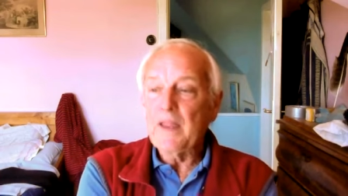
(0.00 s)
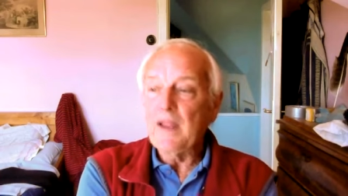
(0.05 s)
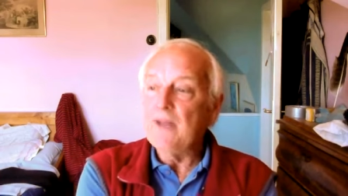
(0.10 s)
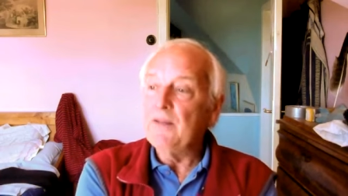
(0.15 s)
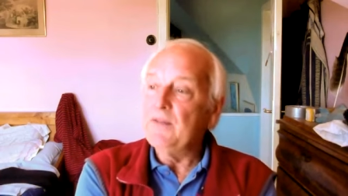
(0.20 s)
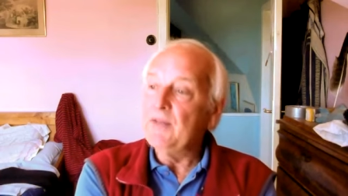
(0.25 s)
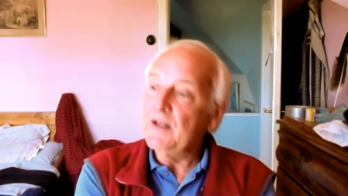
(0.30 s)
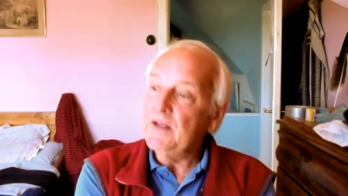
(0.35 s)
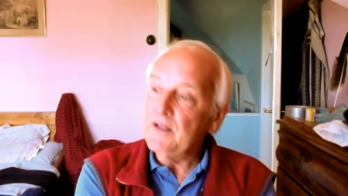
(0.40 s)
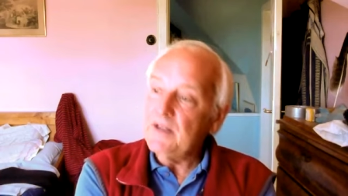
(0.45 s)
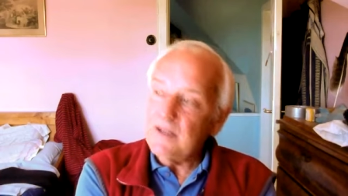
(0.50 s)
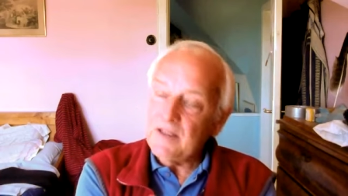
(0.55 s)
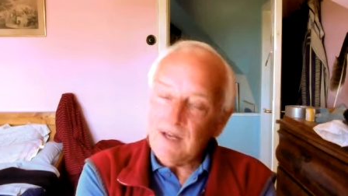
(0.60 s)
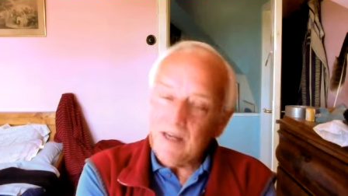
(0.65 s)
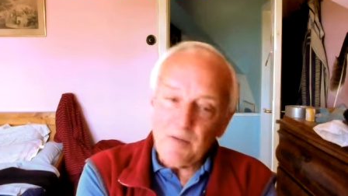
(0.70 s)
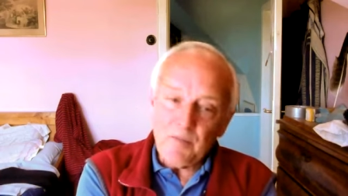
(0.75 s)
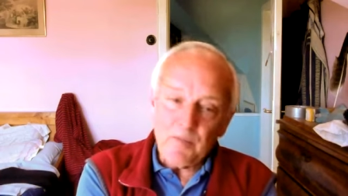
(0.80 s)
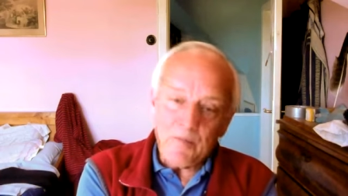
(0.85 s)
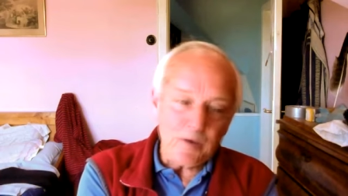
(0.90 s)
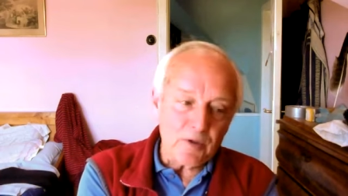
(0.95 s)
And then it
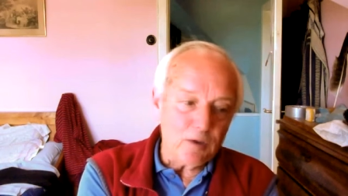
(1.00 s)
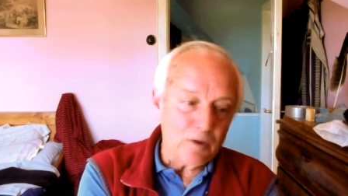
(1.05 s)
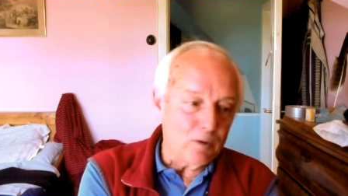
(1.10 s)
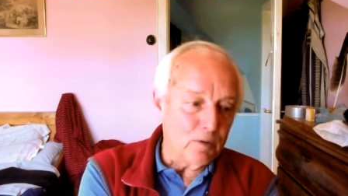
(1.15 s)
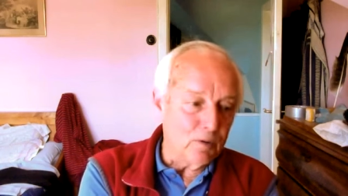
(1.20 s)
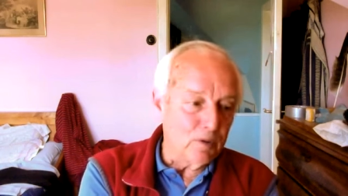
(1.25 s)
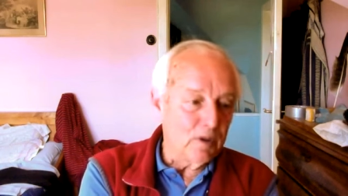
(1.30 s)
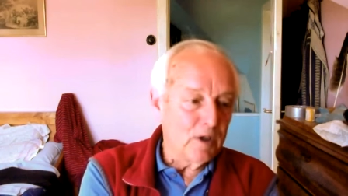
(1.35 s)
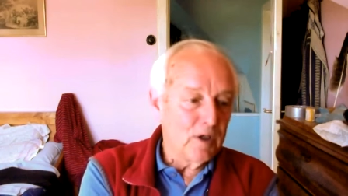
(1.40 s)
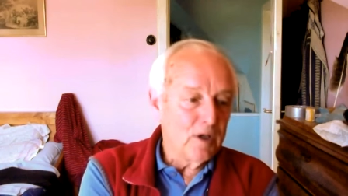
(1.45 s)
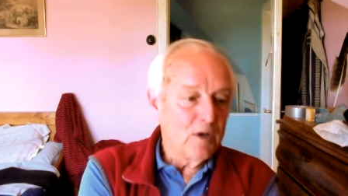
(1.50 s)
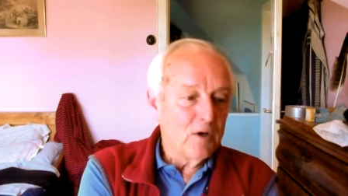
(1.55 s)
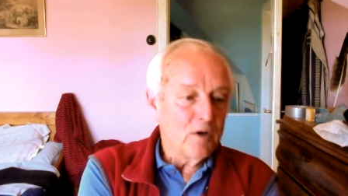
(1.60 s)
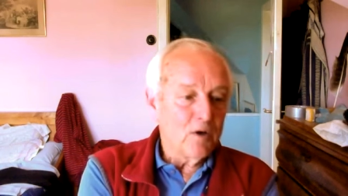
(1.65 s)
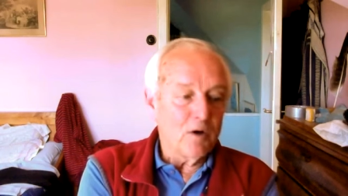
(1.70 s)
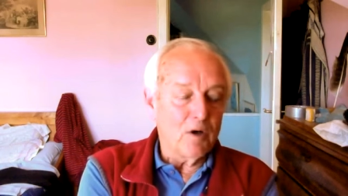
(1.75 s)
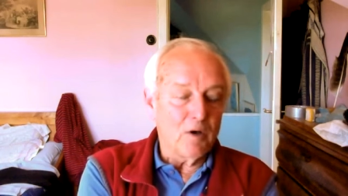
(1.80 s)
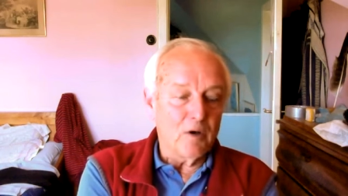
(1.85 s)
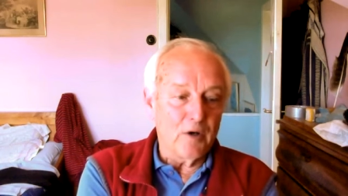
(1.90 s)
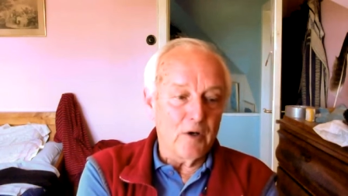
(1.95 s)
came with a whole
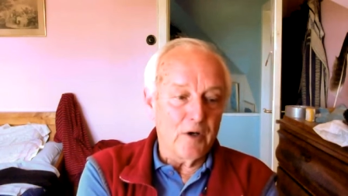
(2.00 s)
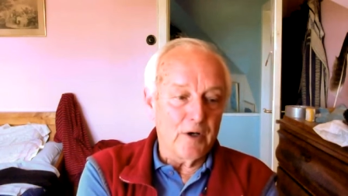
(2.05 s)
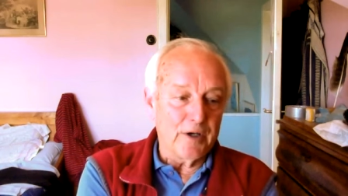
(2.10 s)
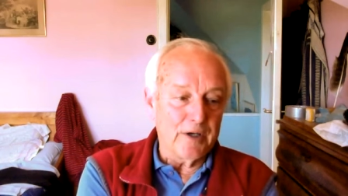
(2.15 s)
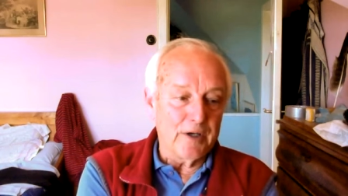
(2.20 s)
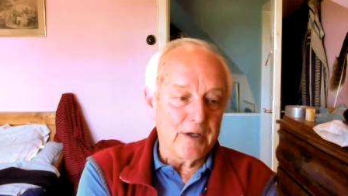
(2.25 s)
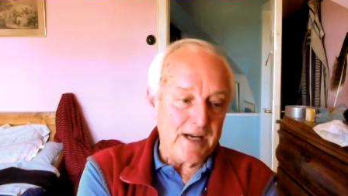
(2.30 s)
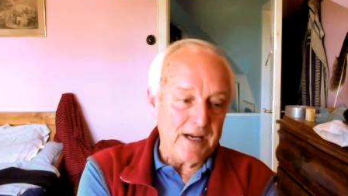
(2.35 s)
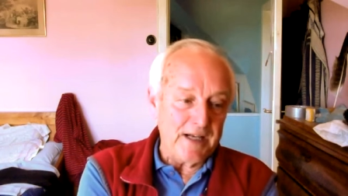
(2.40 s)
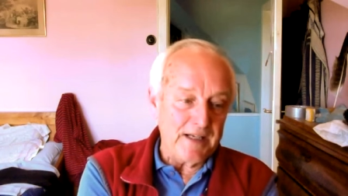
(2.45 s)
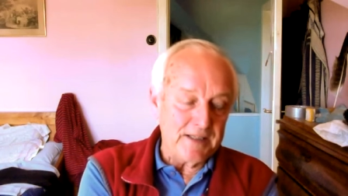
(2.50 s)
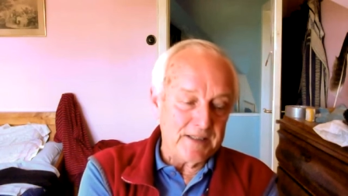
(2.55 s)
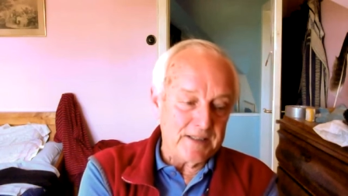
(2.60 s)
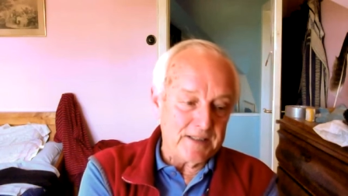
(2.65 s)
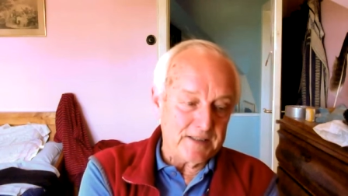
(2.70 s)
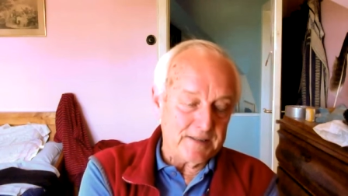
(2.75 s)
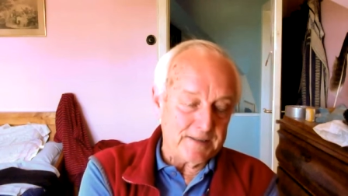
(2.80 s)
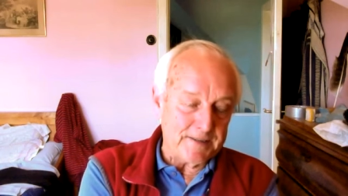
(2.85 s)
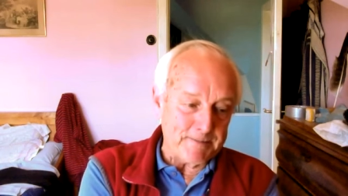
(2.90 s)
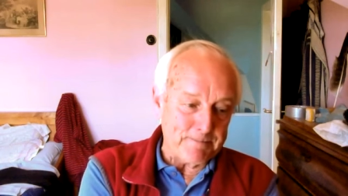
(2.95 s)
or
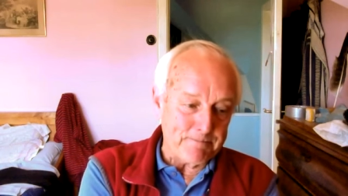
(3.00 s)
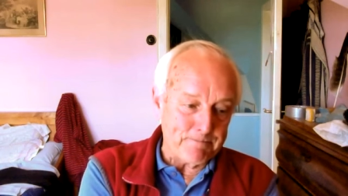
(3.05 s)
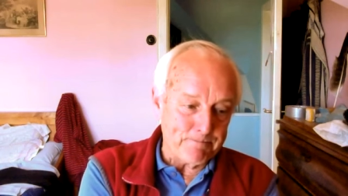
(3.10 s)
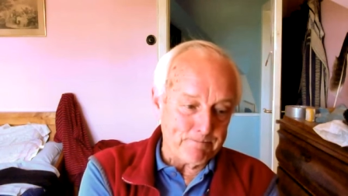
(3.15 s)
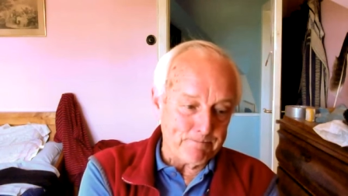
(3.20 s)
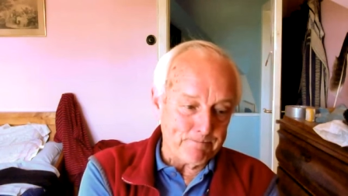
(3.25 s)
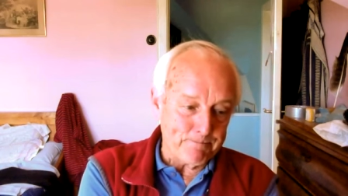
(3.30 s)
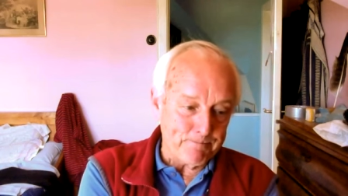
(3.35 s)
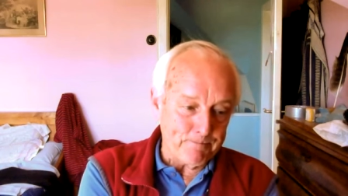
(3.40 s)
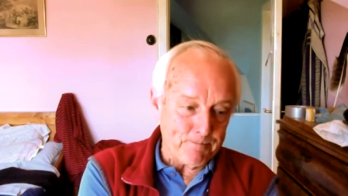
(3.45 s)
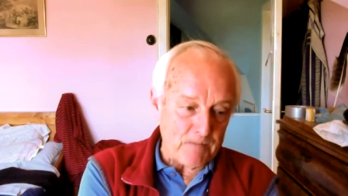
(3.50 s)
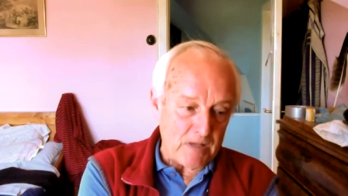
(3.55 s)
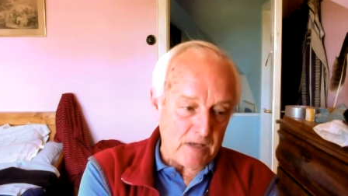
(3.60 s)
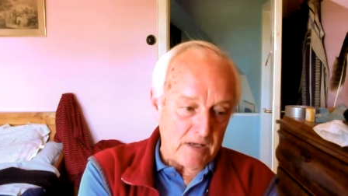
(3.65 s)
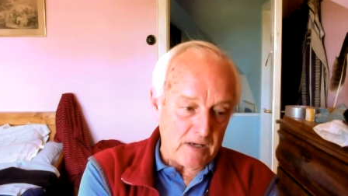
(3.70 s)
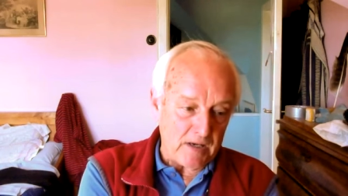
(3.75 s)
against um,